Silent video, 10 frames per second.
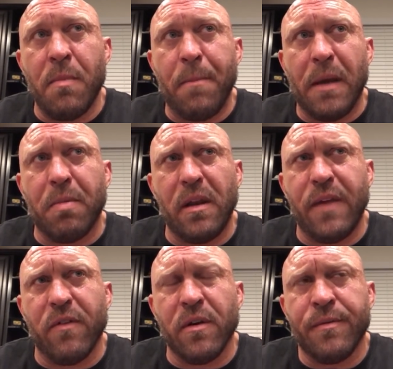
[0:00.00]
a big
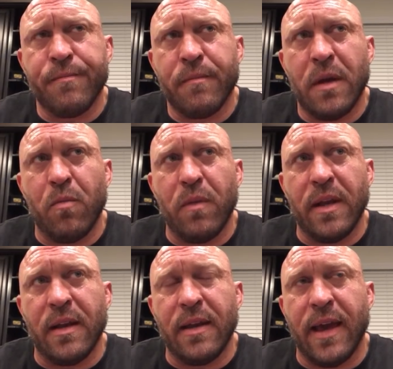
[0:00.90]
believer, and
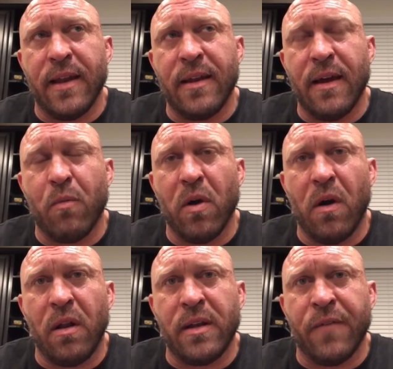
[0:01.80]
it, again, we're
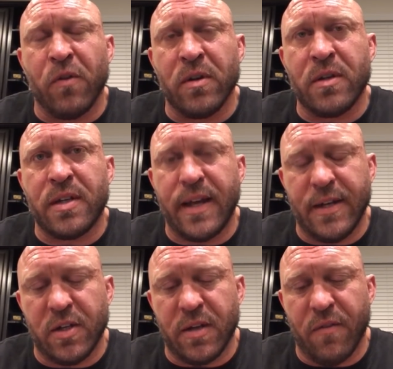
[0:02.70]
all at different
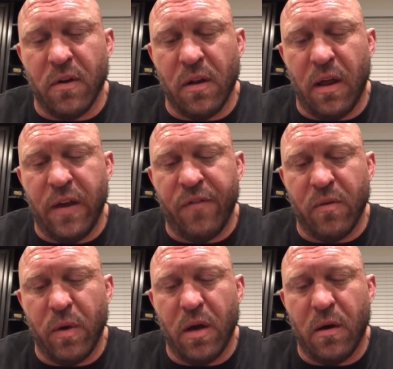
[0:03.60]
stages of our life,
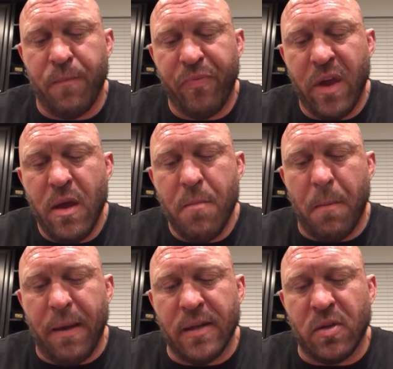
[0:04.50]
and we all,
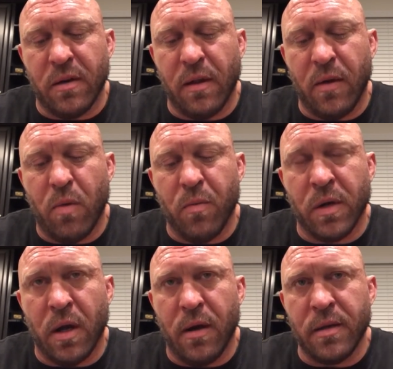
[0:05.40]
but based on like what we're
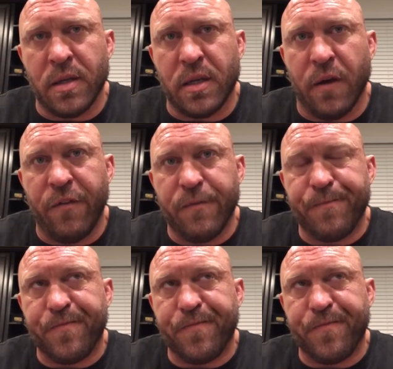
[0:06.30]
taught and stuff,